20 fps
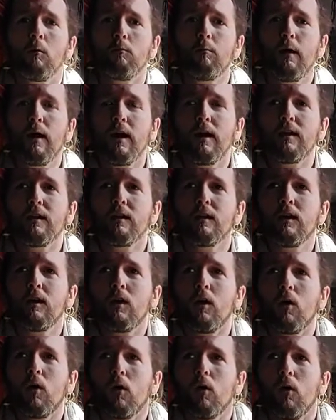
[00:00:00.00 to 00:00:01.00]
but
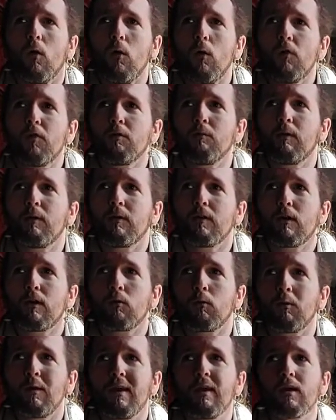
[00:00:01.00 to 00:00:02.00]
ultimately
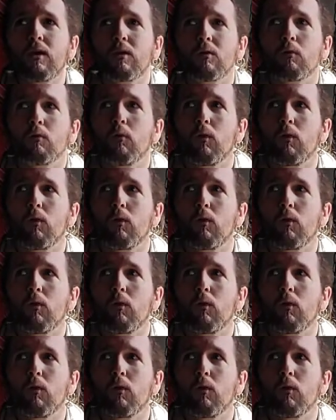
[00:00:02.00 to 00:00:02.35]
we are